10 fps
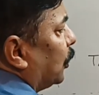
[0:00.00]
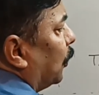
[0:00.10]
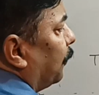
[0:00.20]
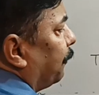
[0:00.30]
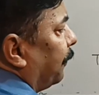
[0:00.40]

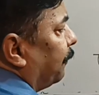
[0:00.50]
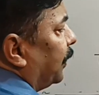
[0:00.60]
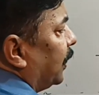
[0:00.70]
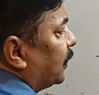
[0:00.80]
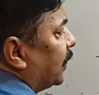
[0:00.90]
your
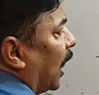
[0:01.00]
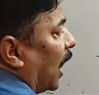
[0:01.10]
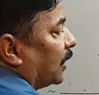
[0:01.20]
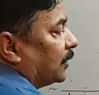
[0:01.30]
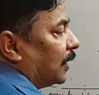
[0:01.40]
50 is the
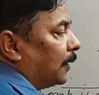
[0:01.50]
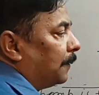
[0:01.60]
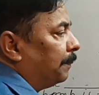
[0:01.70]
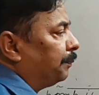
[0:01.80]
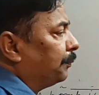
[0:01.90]
answer.
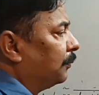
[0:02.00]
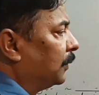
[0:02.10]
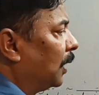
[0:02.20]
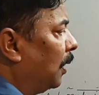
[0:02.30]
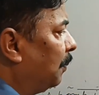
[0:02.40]

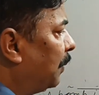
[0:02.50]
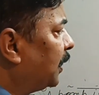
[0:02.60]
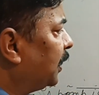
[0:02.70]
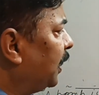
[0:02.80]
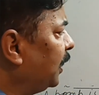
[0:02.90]

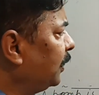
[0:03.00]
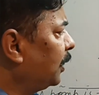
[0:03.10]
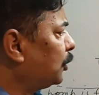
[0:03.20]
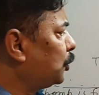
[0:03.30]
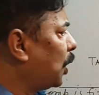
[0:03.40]
But in
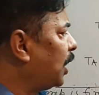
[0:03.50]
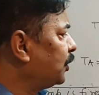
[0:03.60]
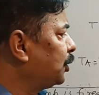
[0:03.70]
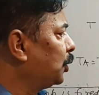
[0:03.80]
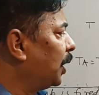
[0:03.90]
the
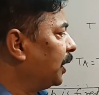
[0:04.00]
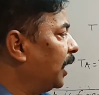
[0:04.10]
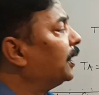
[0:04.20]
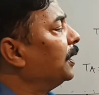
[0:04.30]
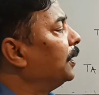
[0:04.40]
choice you are
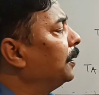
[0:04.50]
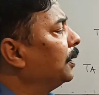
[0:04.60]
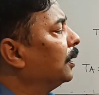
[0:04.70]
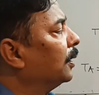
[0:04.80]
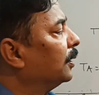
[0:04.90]
getting
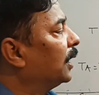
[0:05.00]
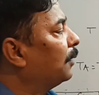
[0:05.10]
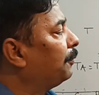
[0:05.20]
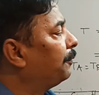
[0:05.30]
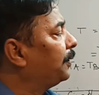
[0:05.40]

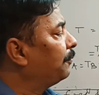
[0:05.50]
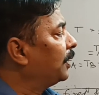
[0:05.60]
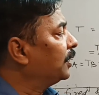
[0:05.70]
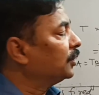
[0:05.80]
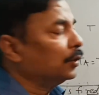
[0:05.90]
that
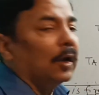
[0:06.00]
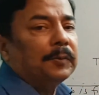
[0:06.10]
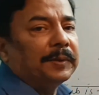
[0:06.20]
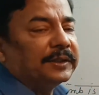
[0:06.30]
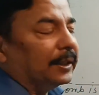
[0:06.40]
51 is
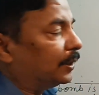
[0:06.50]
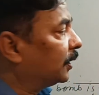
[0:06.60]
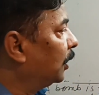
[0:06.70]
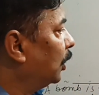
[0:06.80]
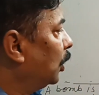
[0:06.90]
not present.
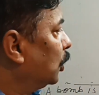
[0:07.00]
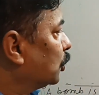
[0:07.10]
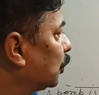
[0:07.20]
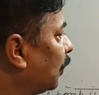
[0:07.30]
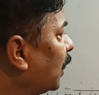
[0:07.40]

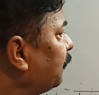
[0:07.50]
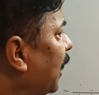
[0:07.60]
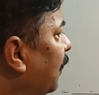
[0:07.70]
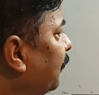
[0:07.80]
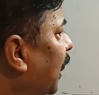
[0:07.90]
So what we
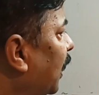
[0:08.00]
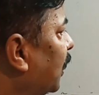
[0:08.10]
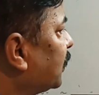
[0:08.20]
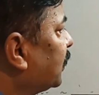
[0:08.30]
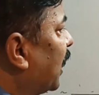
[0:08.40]
can
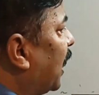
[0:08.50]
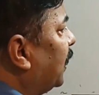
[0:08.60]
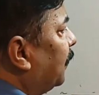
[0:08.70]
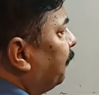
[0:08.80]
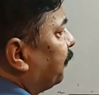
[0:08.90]

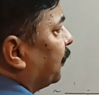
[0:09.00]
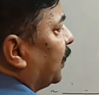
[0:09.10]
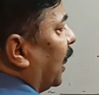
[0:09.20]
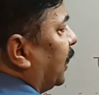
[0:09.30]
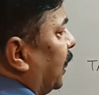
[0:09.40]
understand
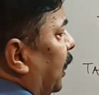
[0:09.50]
that